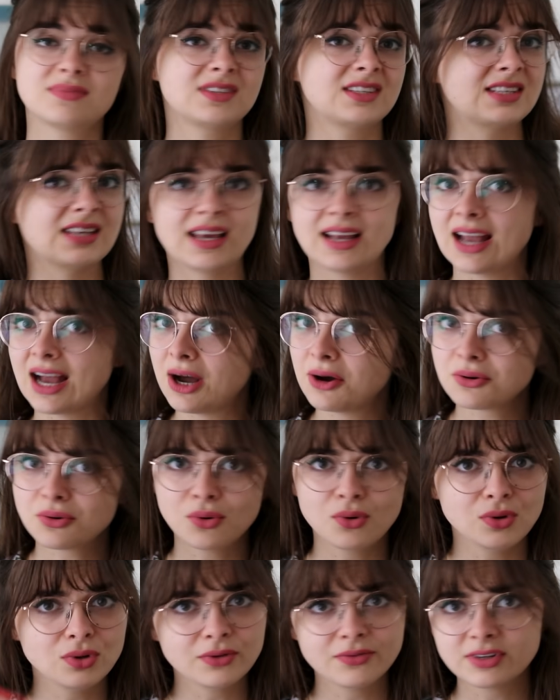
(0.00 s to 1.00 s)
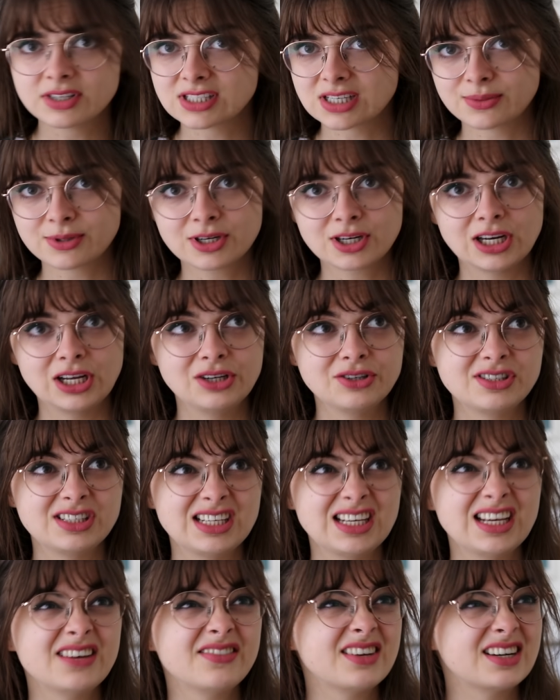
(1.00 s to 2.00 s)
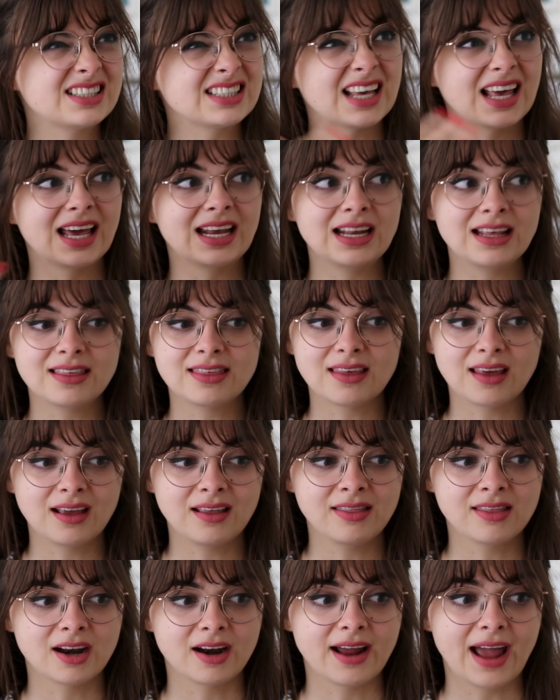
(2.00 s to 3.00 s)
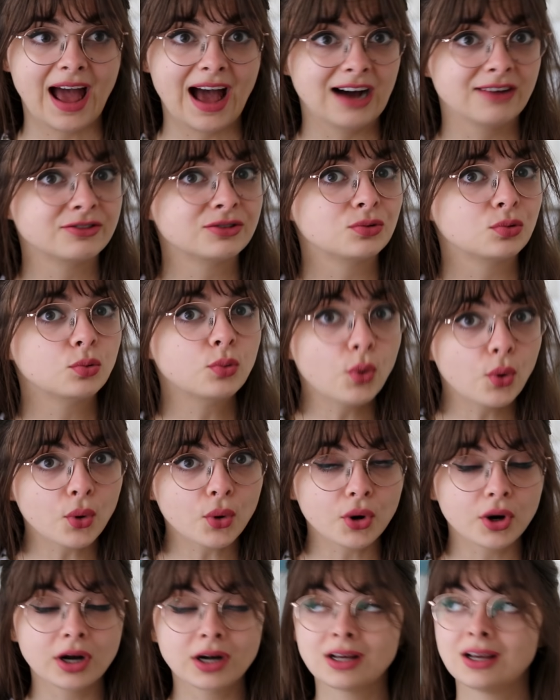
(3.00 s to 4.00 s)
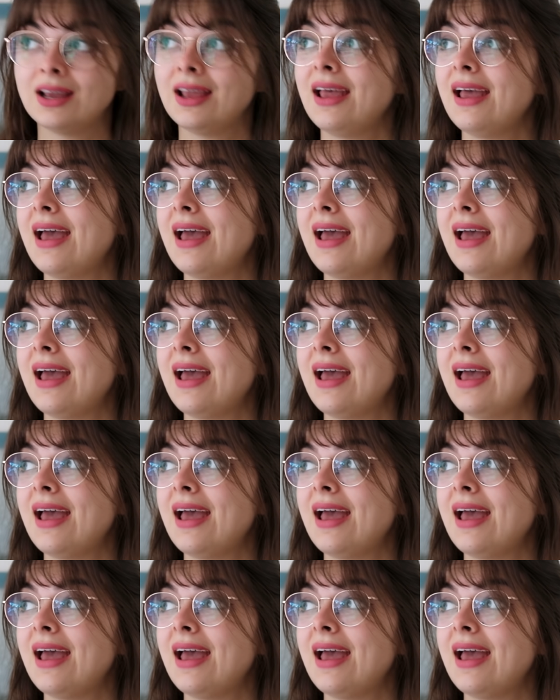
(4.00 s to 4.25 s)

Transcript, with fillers: take out all of the summer clothes, see if there's anything that I haven't worn,